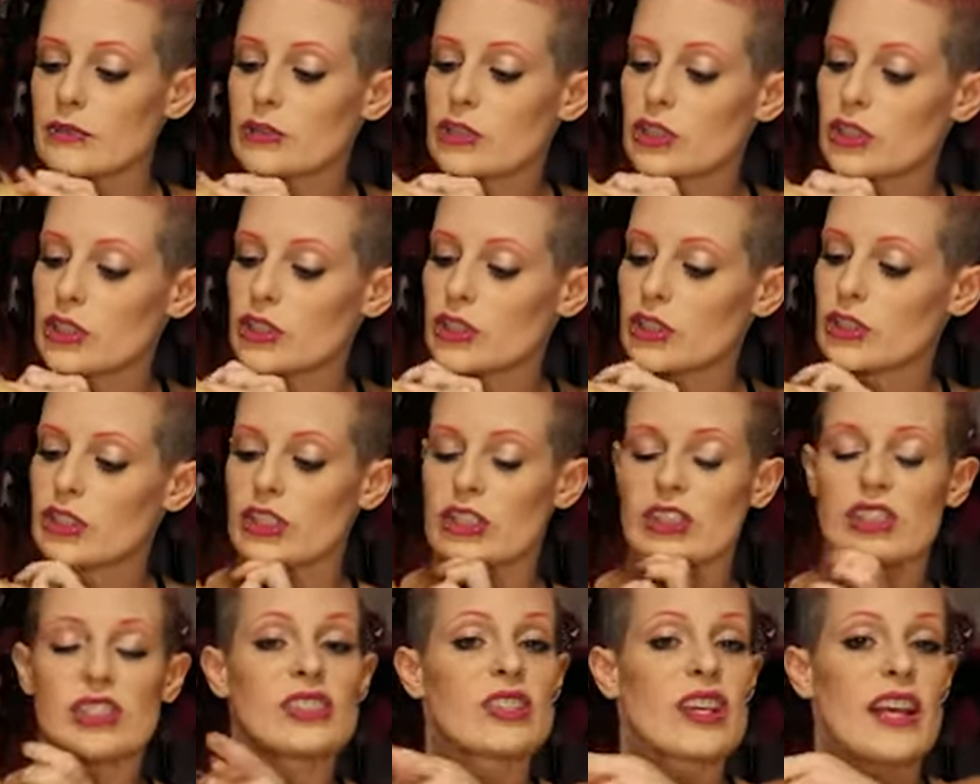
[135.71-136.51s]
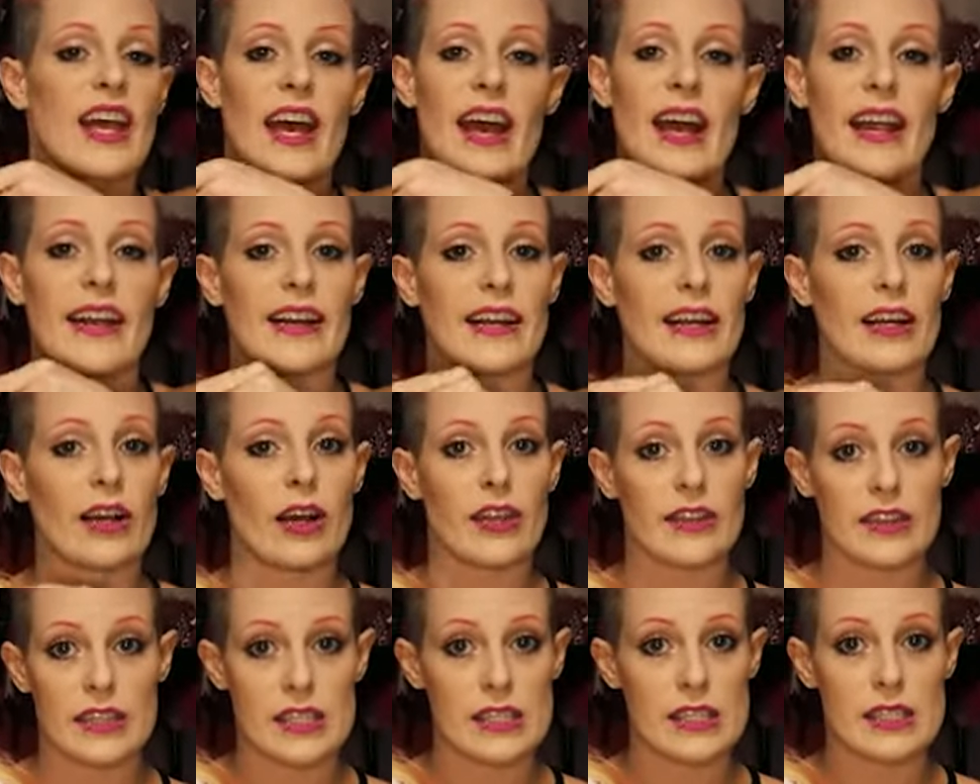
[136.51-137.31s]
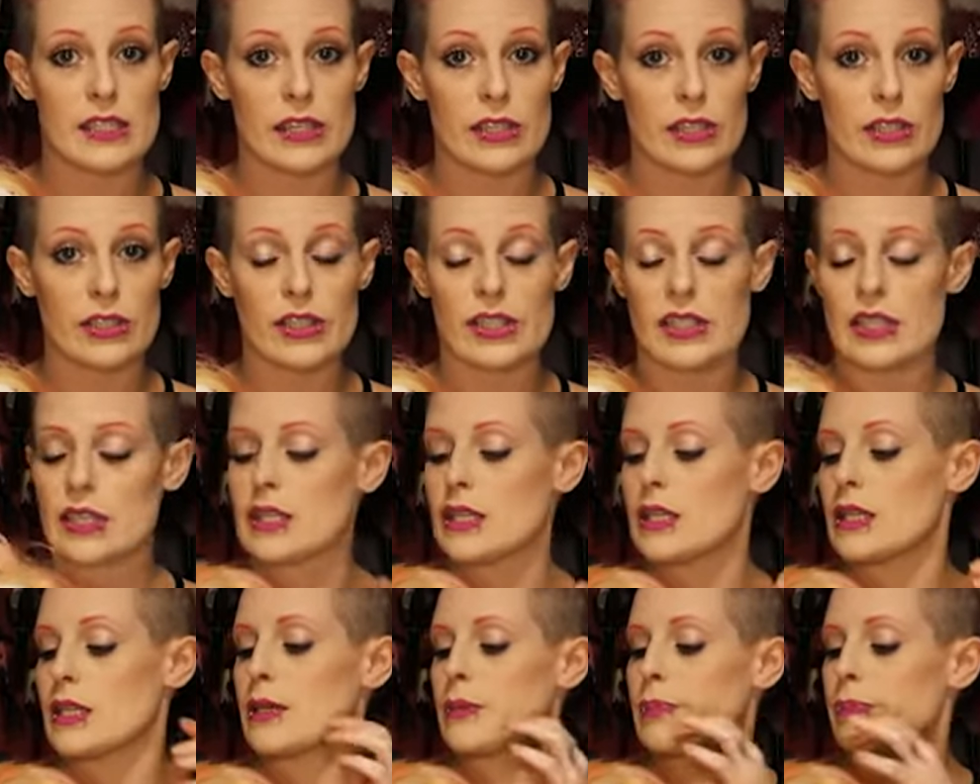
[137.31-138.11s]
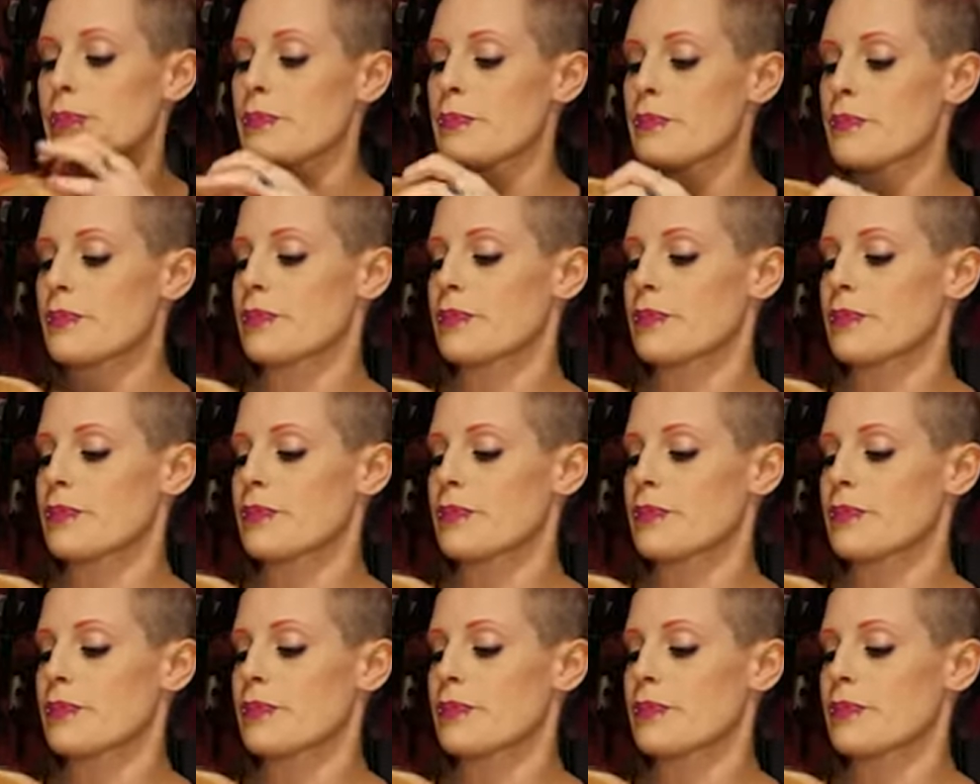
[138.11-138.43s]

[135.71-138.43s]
She's just ending on this here seam.